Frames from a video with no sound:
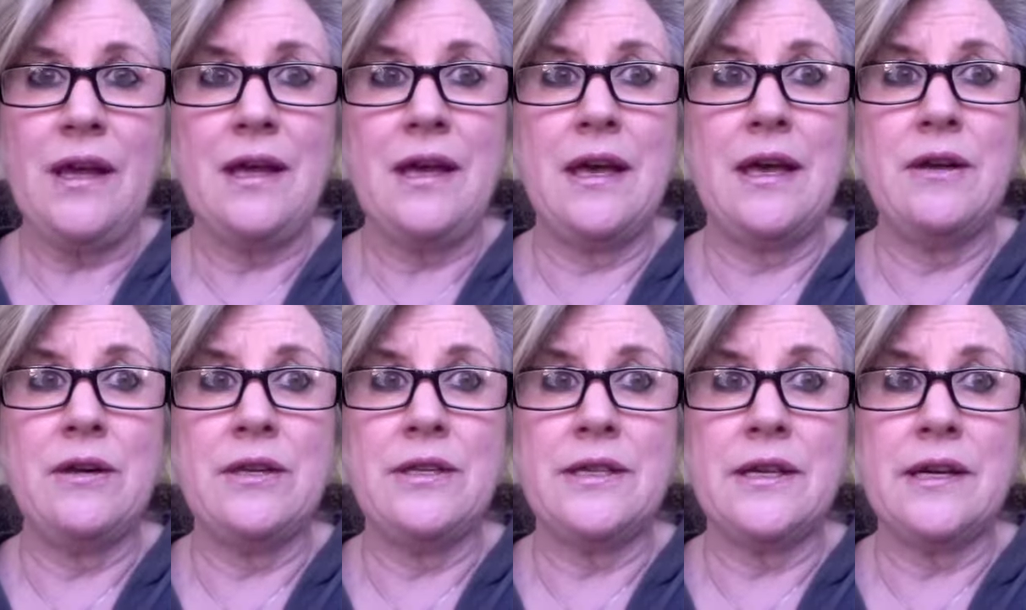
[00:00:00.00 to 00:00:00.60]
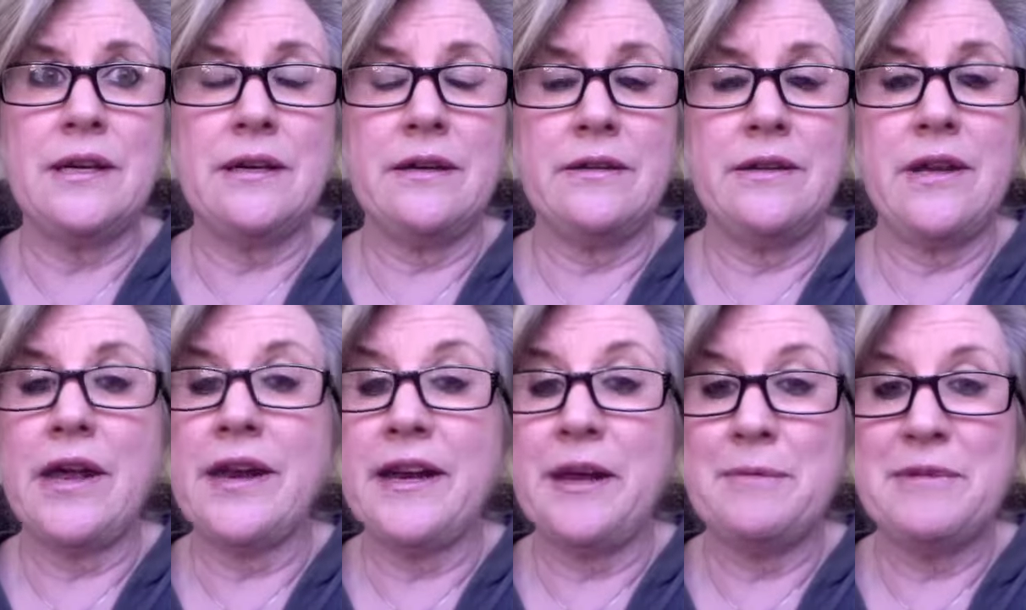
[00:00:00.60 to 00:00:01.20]
and
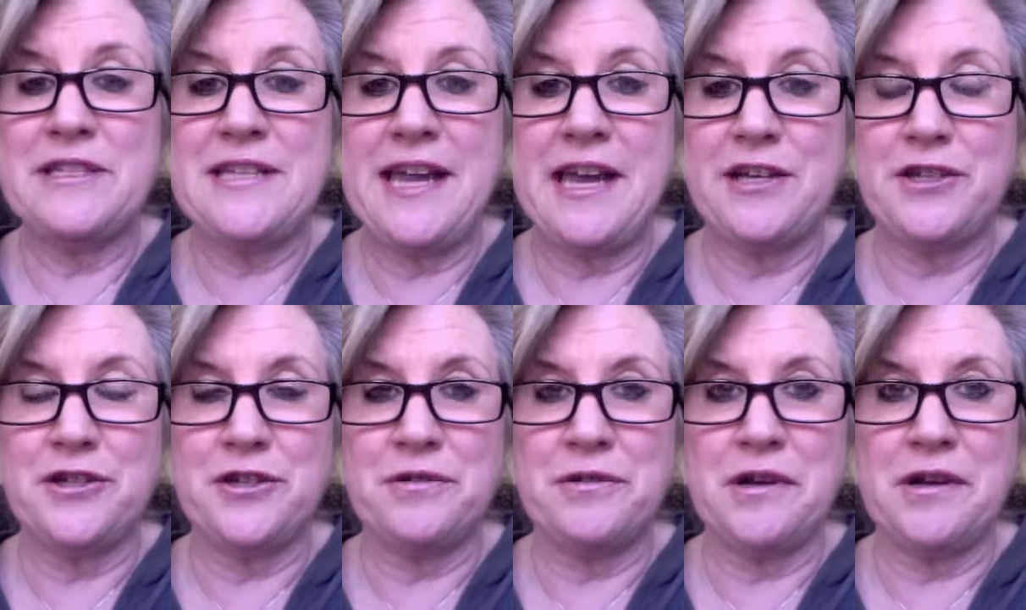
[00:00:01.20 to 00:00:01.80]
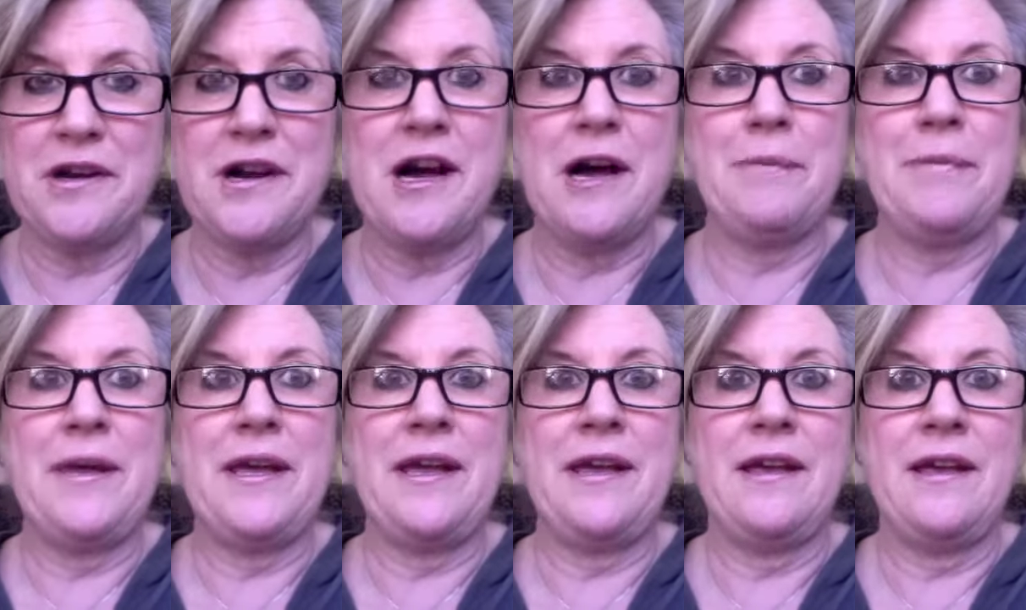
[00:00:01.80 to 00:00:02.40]
not an imitation or a
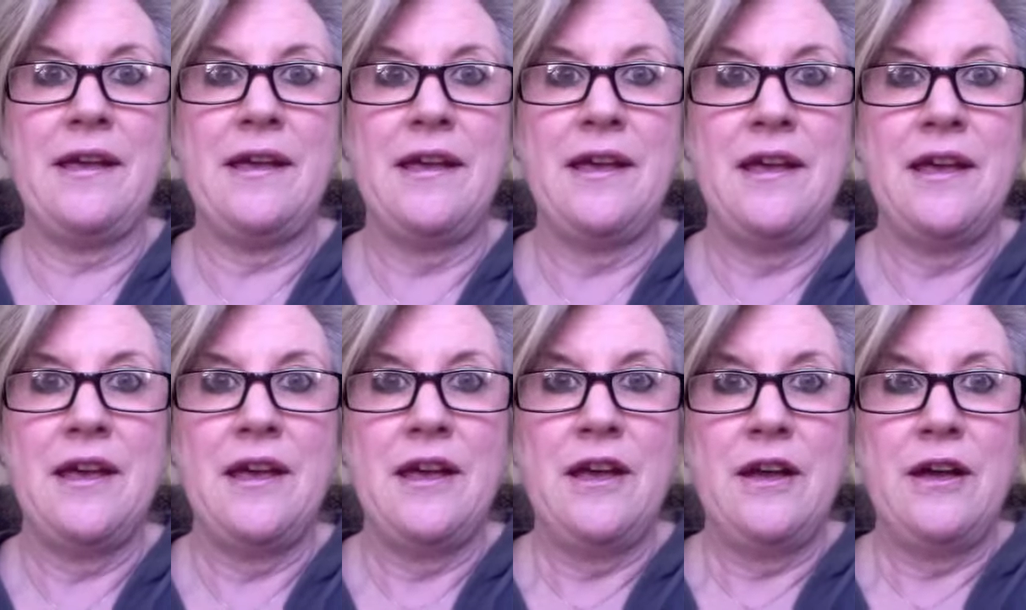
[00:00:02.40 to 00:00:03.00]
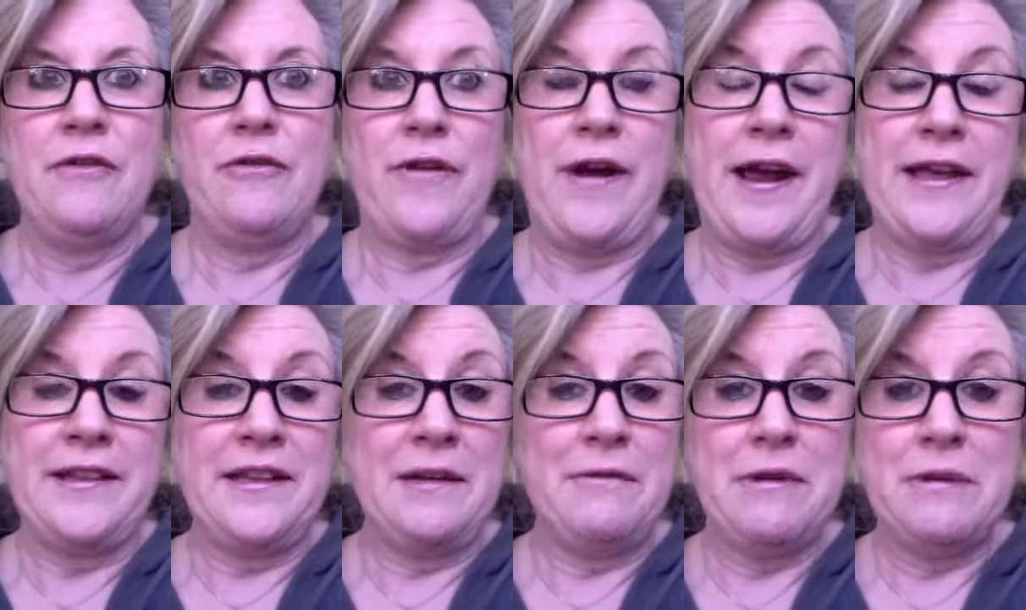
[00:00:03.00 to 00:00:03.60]
copy.
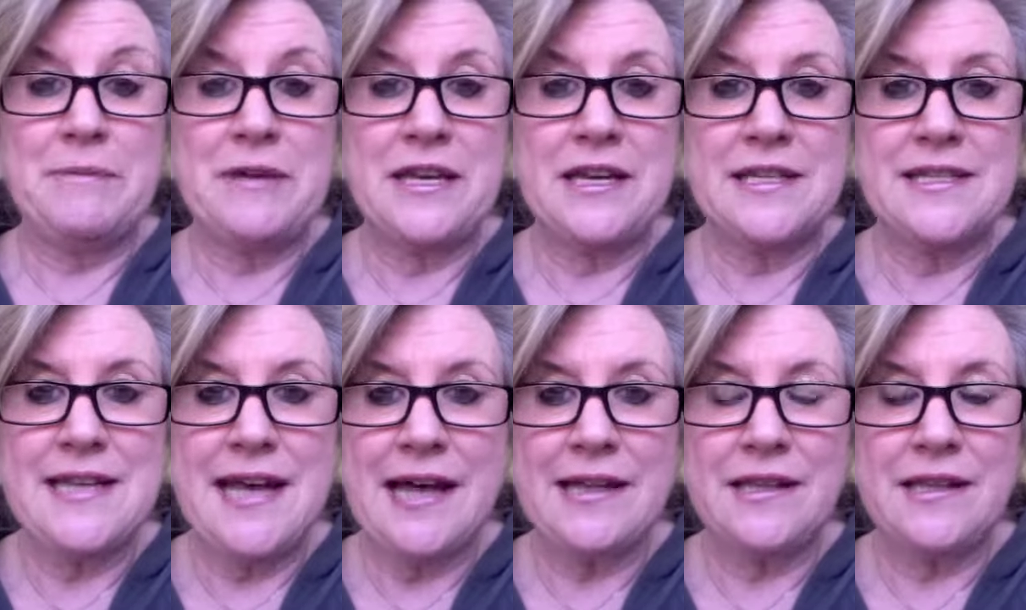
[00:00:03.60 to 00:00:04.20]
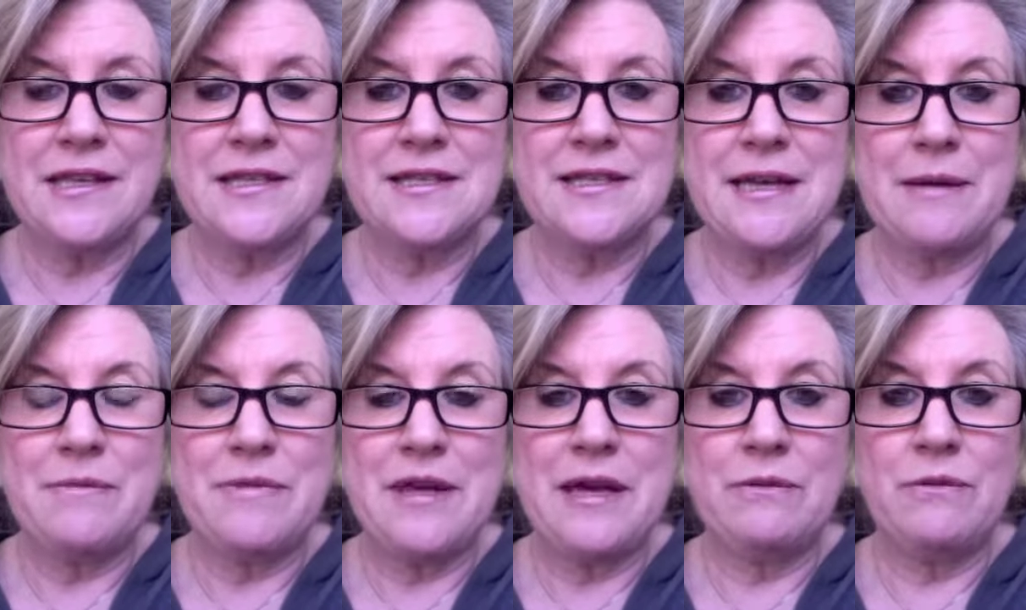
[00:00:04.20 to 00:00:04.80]
Frankly, we mean exactly the
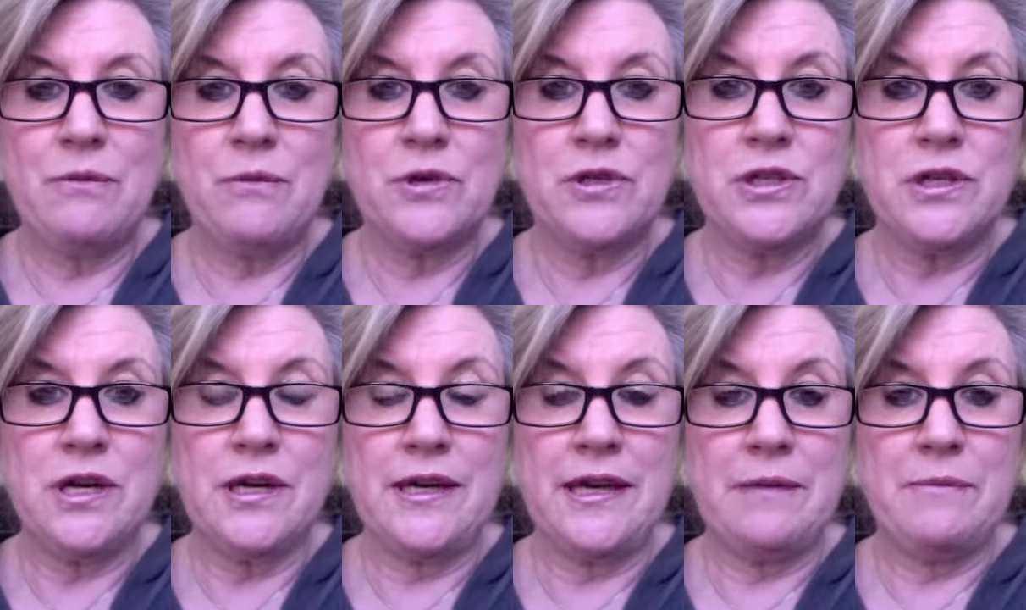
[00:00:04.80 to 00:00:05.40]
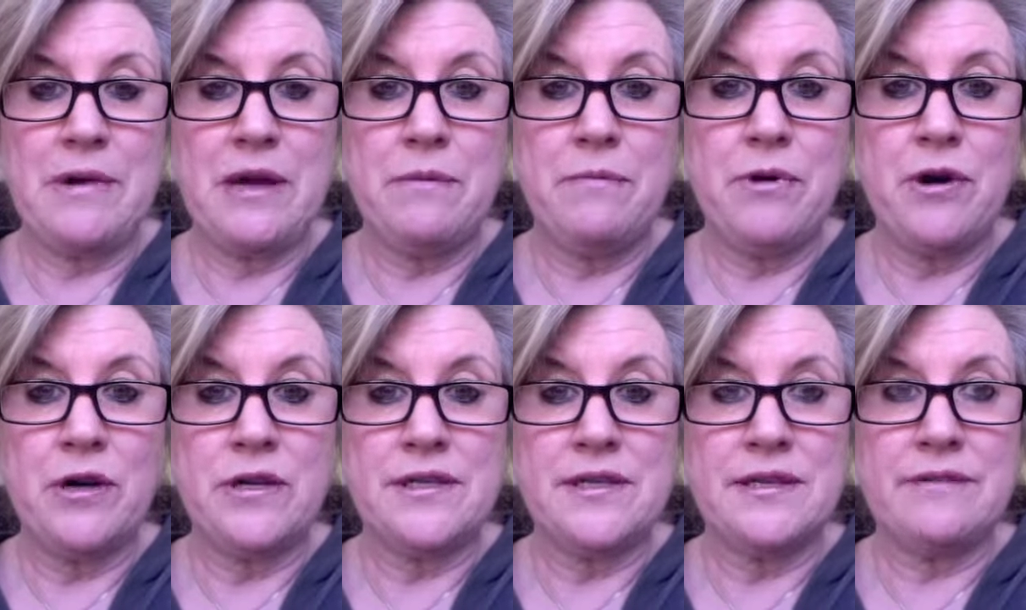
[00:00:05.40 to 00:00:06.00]
same thing when we're talking about a
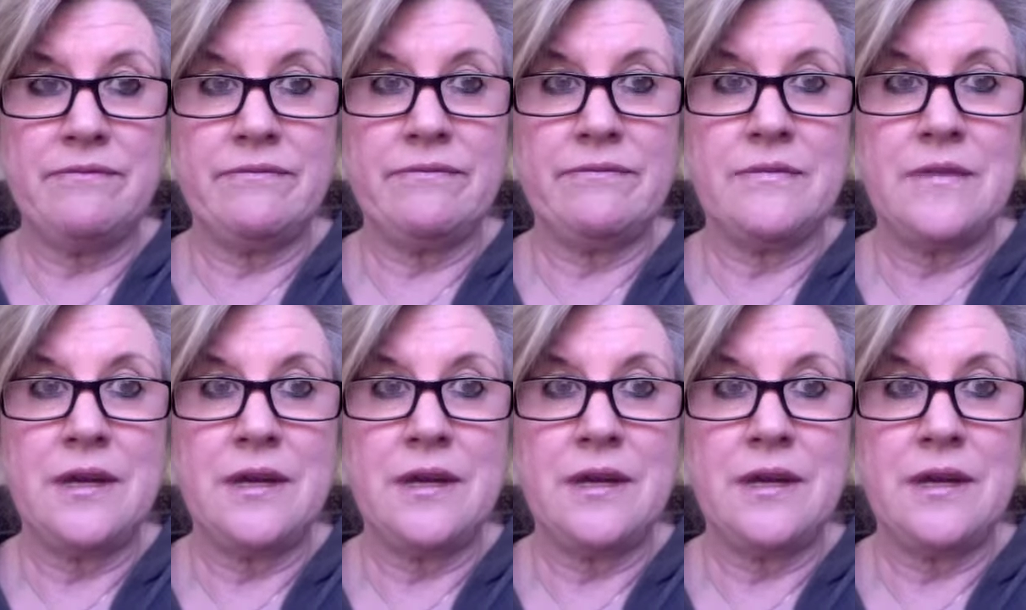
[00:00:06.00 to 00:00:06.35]
person.